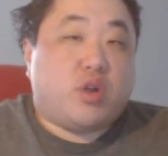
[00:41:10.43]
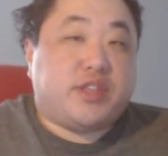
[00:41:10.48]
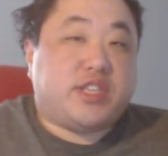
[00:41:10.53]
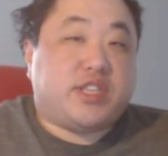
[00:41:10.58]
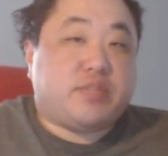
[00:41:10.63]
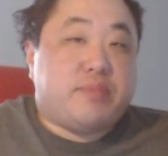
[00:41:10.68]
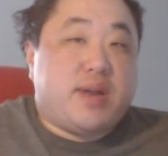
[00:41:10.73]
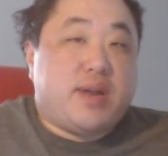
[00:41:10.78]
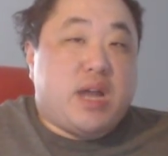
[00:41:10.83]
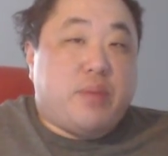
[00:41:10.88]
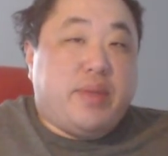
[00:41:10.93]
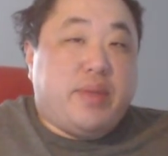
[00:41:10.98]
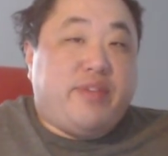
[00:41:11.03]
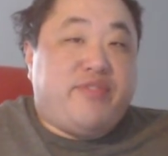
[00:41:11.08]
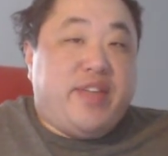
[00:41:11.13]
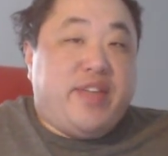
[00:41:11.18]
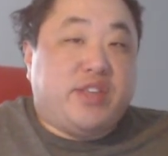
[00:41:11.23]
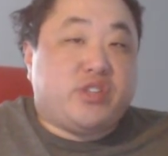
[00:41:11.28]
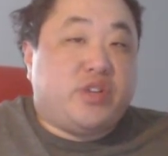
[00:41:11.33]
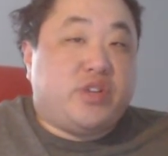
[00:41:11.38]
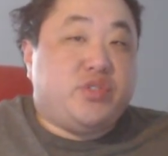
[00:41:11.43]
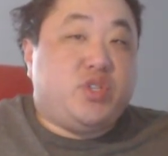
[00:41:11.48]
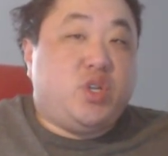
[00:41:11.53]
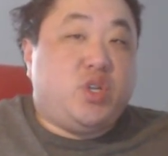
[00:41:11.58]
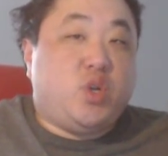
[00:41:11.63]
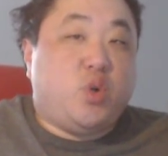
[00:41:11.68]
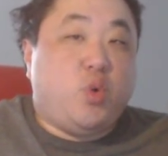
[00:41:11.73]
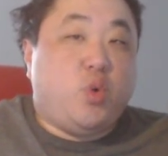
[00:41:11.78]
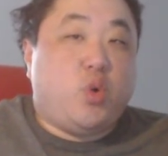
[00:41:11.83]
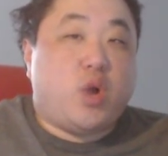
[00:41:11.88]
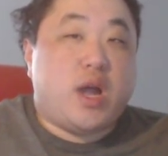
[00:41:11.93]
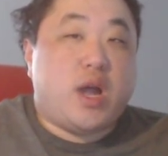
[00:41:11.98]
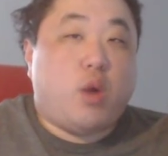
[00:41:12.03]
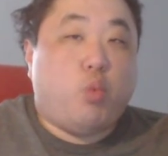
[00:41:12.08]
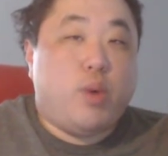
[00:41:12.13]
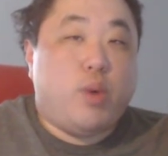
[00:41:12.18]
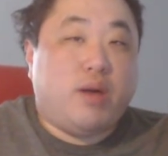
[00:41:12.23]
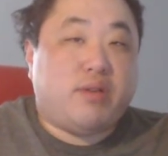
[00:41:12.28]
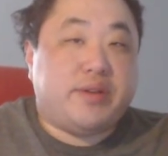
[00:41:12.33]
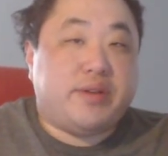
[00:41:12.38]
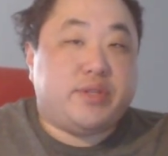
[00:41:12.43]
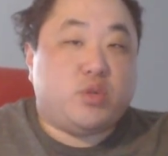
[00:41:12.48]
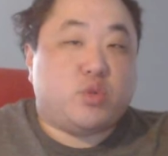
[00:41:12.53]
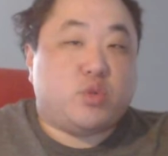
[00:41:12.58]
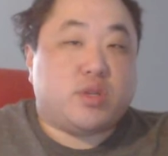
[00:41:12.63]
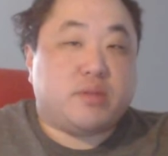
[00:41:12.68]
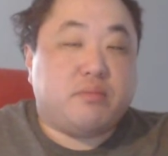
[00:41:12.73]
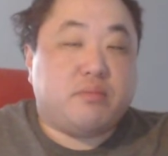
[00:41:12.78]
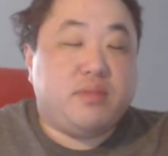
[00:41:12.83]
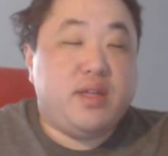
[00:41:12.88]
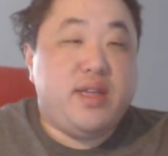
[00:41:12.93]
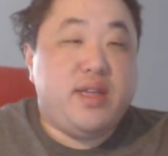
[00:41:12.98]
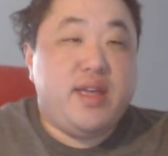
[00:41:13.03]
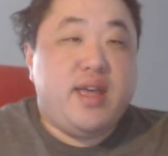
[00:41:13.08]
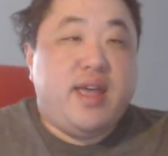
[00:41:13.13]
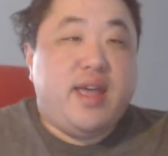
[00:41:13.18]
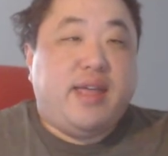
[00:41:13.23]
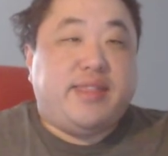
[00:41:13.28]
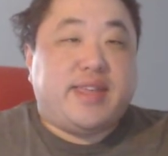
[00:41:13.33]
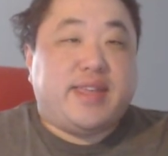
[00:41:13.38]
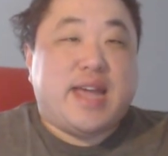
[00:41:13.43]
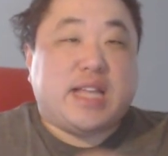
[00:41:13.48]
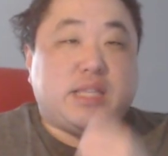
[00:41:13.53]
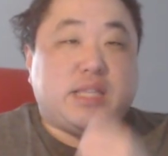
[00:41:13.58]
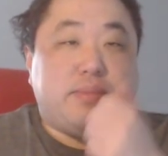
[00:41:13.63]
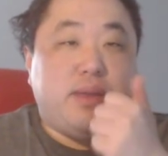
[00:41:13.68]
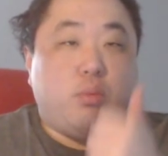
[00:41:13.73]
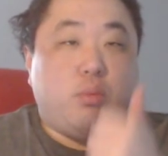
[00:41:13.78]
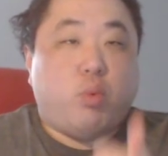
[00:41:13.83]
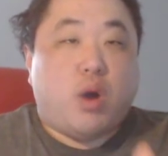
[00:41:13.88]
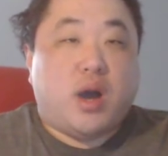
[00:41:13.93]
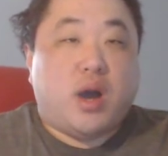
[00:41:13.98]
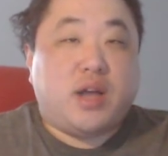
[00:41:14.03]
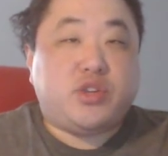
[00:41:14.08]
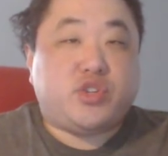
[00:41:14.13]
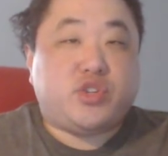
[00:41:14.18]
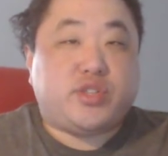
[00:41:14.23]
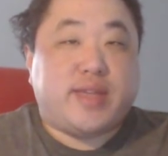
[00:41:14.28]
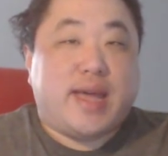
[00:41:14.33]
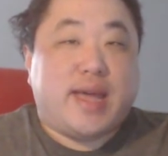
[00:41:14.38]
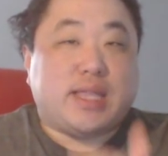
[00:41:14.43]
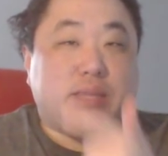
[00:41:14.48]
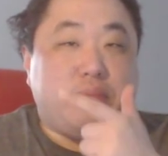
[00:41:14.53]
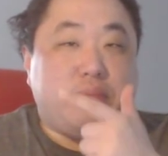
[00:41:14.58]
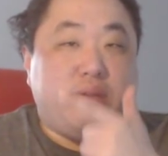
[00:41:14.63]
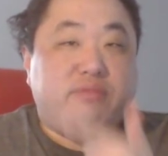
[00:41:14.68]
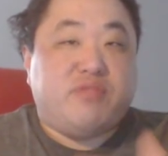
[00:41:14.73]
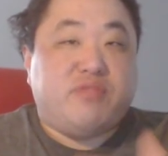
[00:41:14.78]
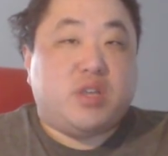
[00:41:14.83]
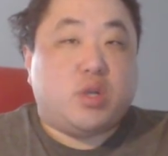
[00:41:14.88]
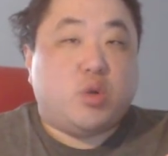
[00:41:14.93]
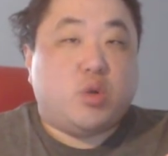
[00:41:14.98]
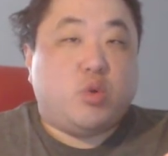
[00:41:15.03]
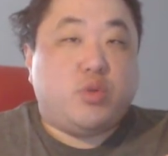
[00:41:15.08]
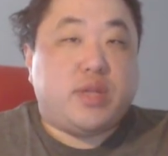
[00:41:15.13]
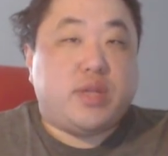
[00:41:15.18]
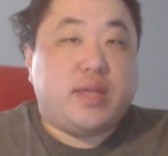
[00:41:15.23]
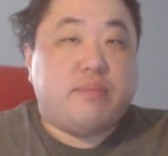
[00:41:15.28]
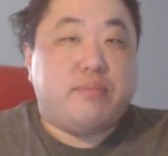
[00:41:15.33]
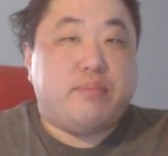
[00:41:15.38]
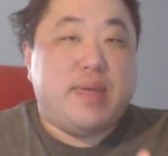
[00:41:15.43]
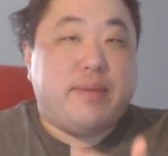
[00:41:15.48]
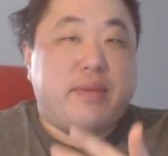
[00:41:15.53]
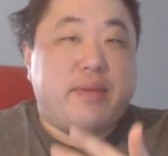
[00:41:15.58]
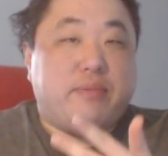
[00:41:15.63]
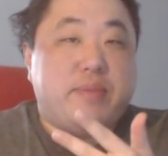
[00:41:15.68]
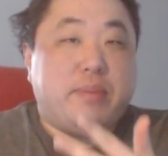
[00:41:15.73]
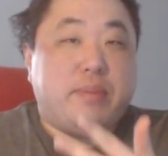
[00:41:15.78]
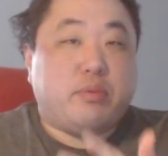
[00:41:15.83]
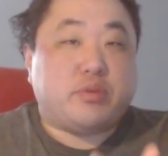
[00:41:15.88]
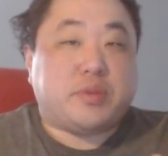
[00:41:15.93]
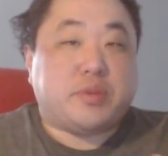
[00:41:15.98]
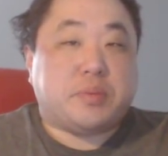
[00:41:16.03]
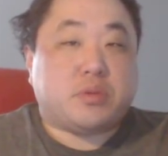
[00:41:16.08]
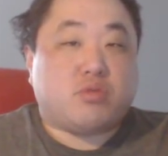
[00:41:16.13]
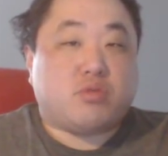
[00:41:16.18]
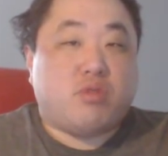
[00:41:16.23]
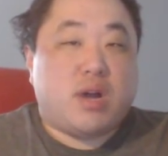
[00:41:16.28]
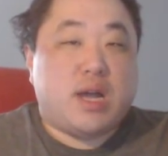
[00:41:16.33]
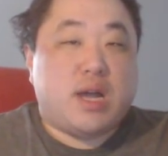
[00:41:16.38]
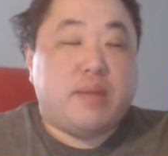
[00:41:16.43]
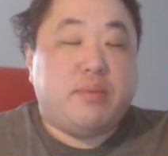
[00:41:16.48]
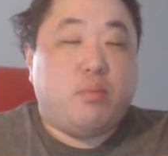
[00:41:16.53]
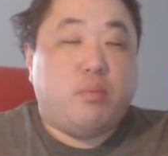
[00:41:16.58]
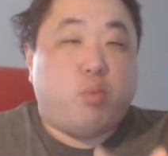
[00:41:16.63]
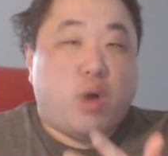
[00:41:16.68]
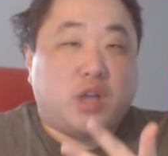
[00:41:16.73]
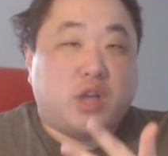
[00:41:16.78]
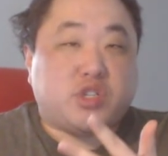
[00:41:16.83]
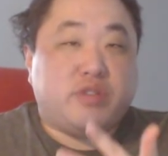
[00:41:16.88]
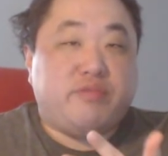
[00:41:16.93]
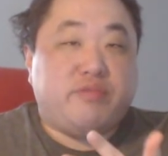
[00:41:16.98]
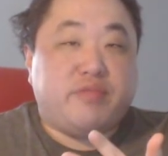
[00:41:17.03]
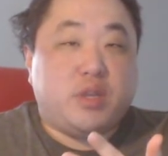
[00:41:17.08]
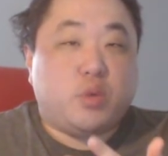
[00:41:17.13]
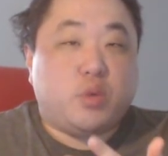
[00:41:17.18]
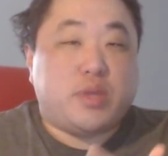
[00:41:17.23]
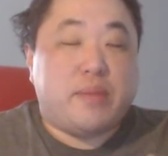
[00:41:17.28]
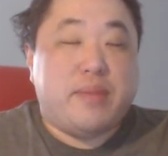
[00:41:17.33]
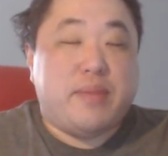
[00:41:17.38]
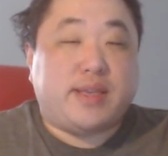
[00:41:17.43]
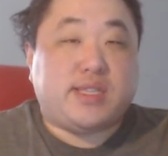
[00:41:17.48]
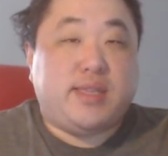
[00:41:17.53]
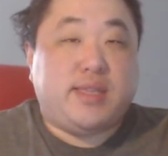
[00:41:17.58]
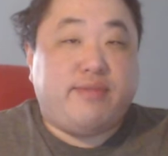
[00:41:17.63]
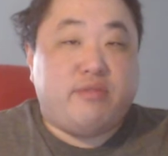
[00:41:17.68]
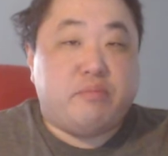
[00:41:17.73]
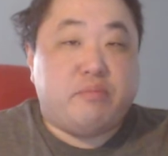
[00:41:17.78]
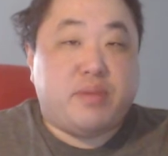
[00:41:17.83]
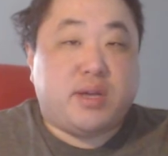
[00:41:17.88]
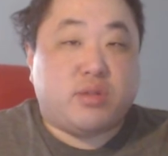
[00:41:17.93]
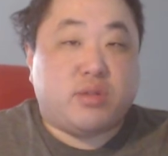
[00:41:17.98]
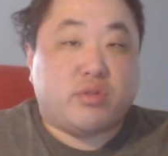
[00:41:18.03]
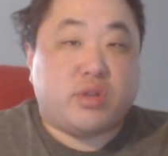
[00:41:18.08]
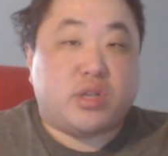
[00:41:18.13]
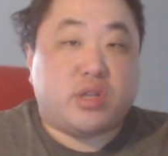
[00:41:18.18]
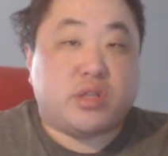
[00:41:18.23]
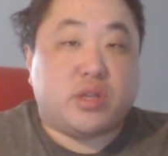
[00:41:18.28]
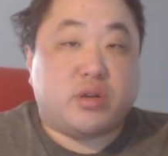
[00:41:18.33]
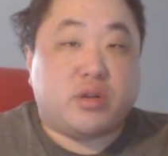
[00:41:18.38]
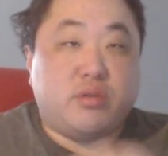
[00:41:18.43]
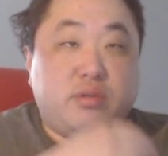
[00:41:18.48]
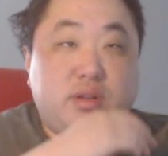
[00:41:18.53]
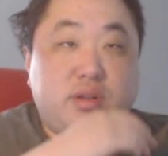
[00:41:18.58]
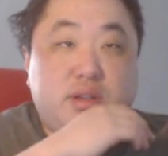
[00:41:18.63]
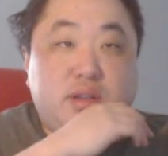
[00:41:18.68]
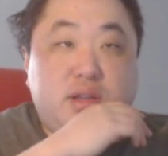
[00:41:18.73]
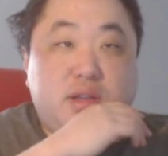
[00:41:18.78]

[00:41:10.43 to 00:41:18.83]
It doesn't matter how many things I do or how well I do them they had to be watched, they had to be viewed, and pe if people subscribe, watch, and view, that makes it even better, you know?